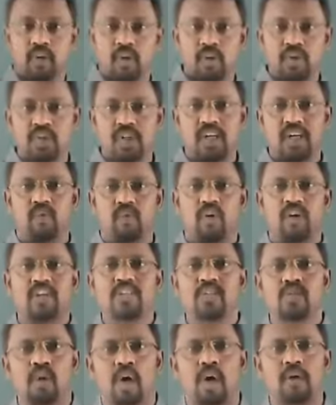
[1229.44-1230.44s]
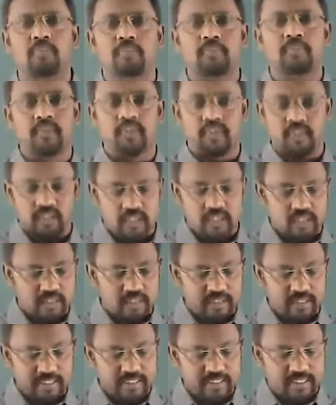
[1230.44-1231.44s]
You know, children, what is storm?
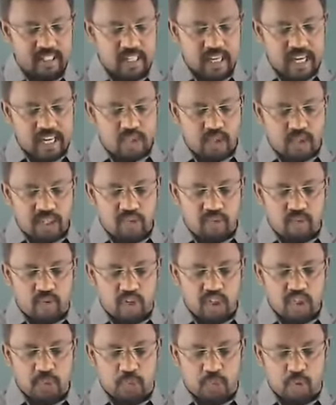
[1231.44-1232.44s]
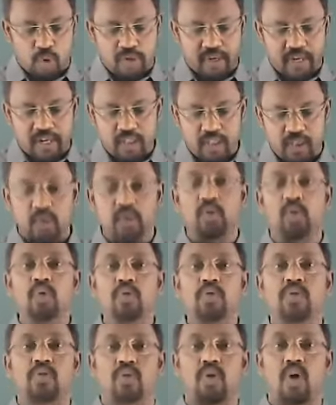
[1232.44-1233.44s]
A tree was broken due to
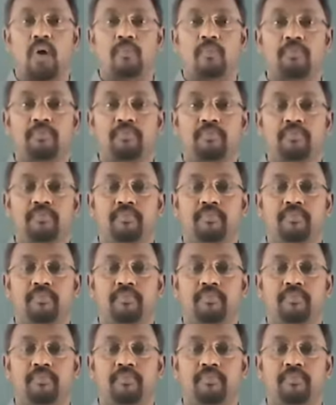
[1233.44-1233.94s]
storm.